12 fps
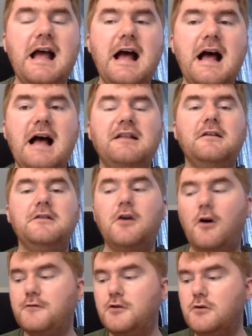And then,
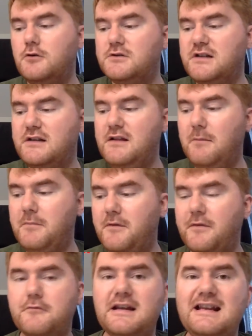of course, number
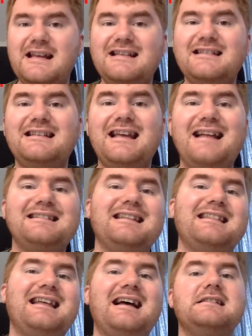three is get
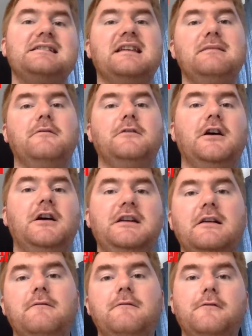that scheme of learning
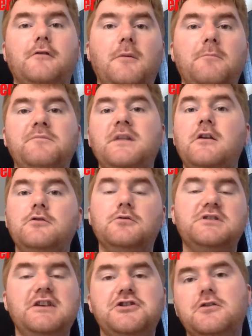from your
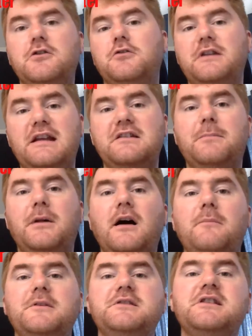teacher or the head
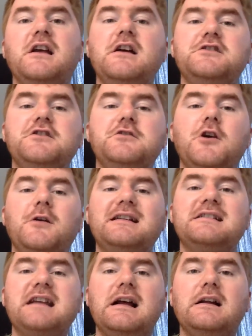department so you know
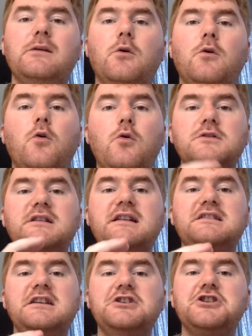exactly what order they're
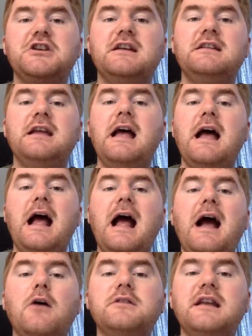teaching in,
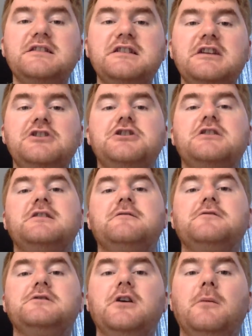how they're teaching different
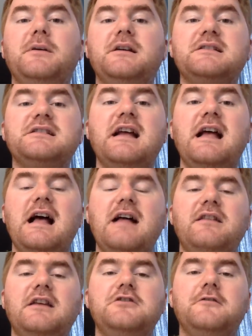topics, and
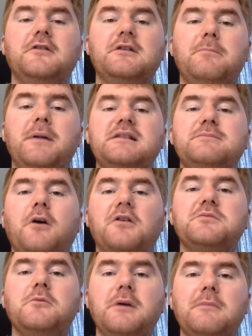then you've got the best possible
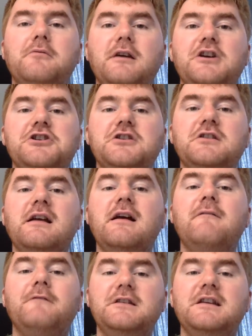preparation
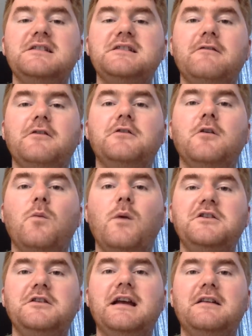for year seven when you
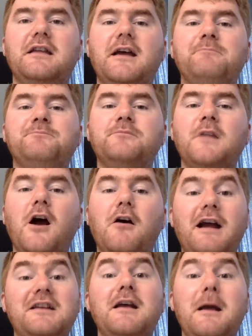get there. All
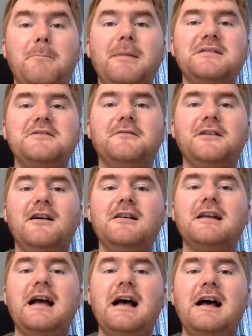right, best of luck,
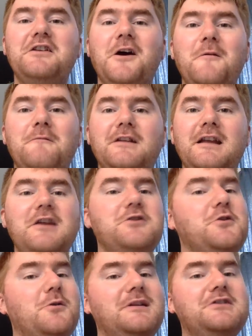and hopefully you
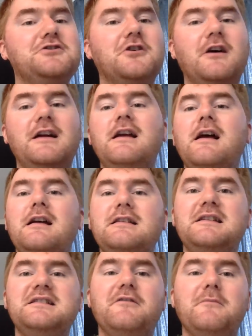will enjoy year
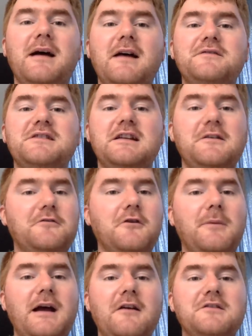seven maths. And if you're a
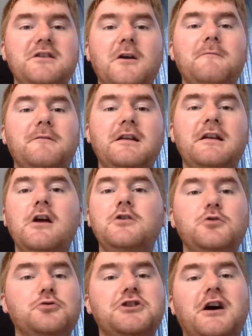parent, hopefully
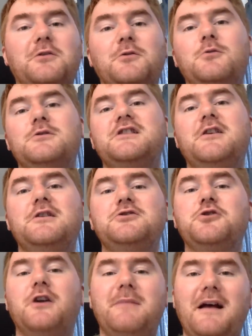your child will also
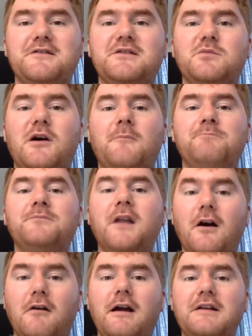enjoy maths as well.
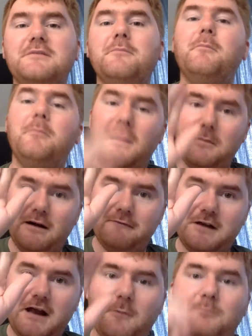All right, bye bye for now.